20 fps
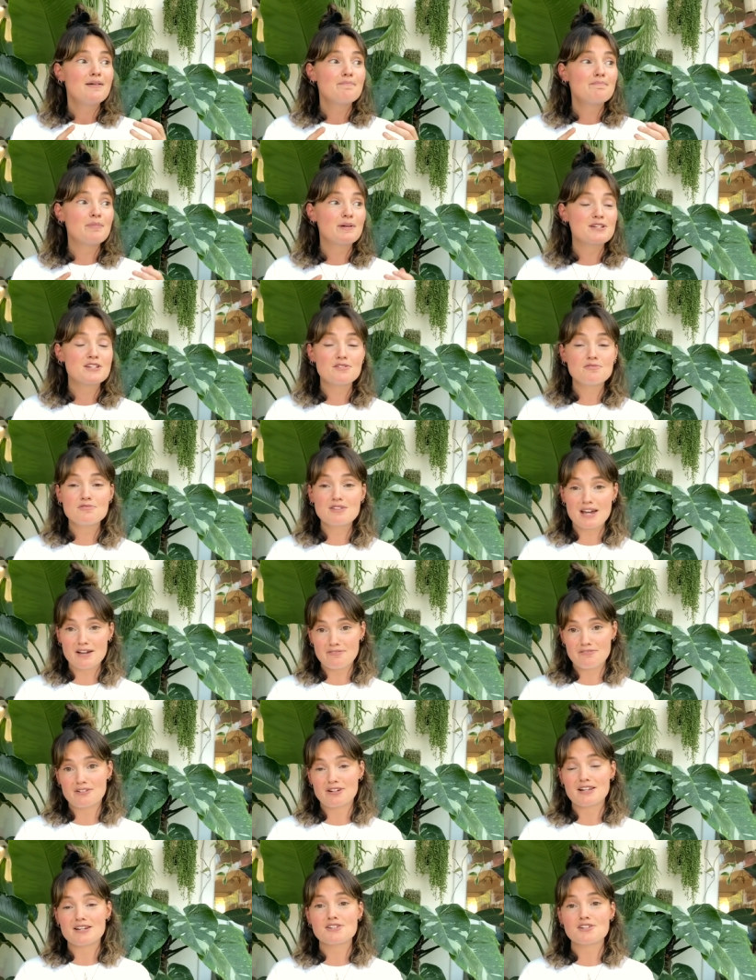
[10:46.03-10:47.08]
but you
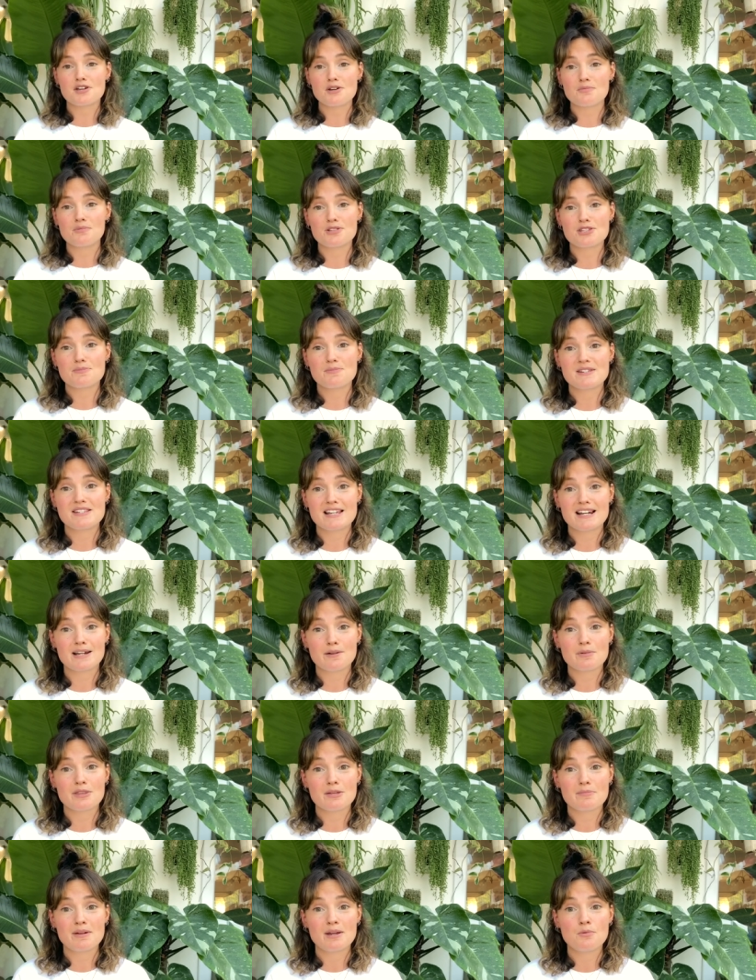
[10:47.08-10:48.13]
definitely don't want to be dealing
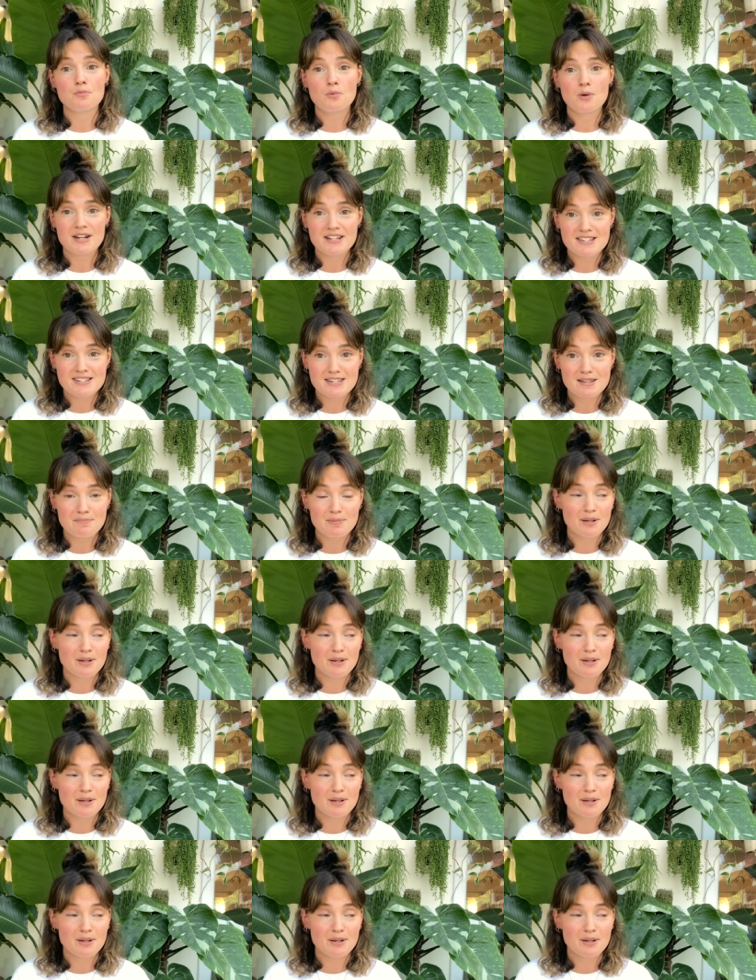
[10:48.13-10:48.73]
with them in winter,